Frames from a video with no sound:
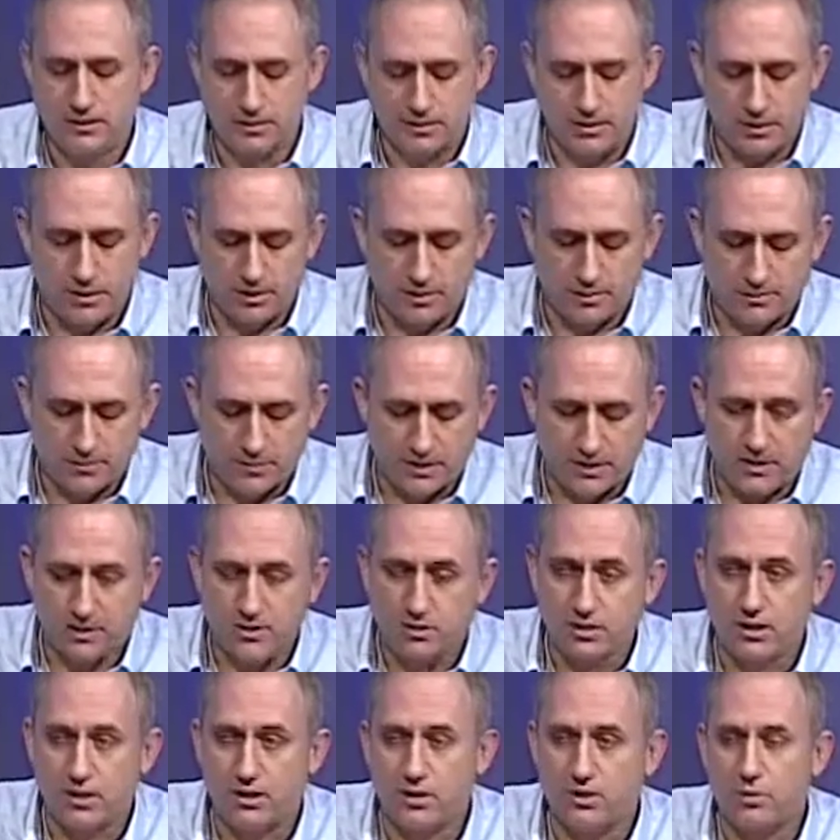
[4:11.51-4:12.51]
are
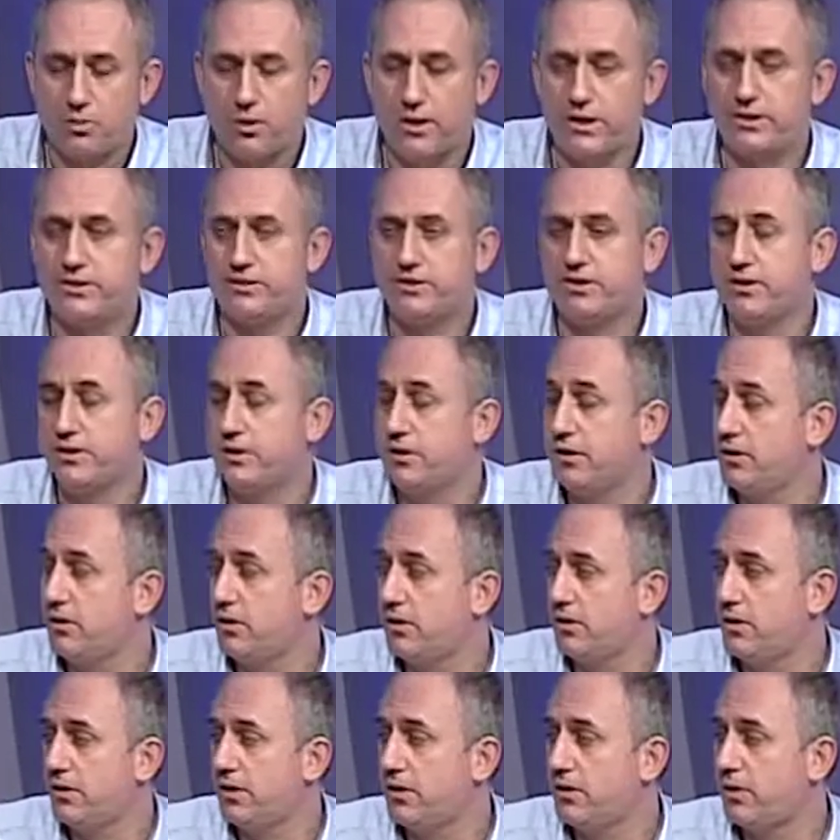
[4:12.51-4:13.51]
quite
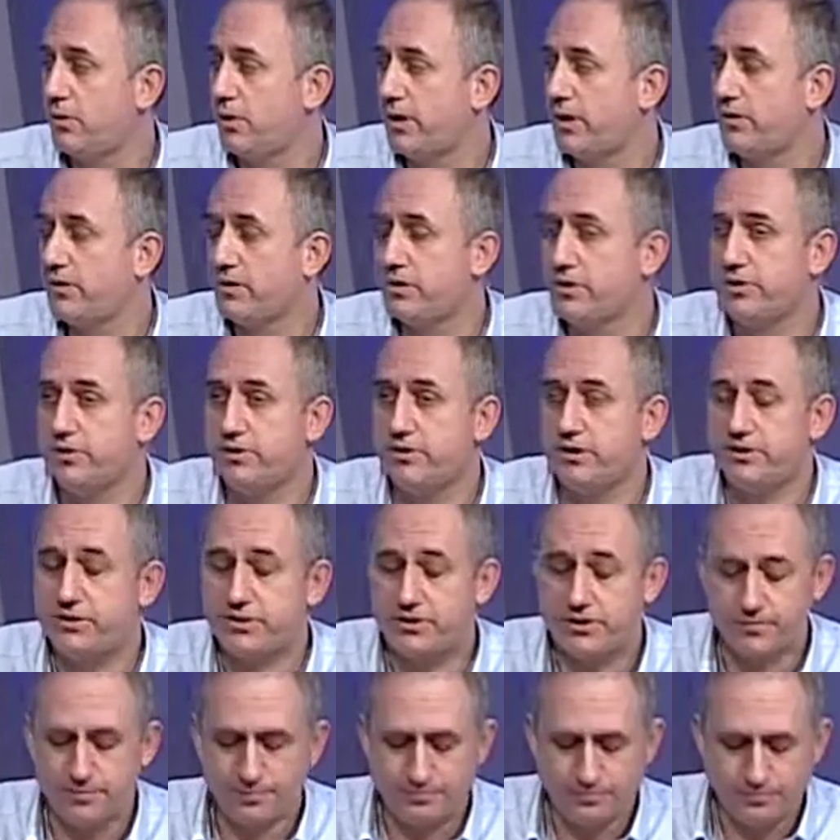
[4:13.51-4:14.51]
onerous.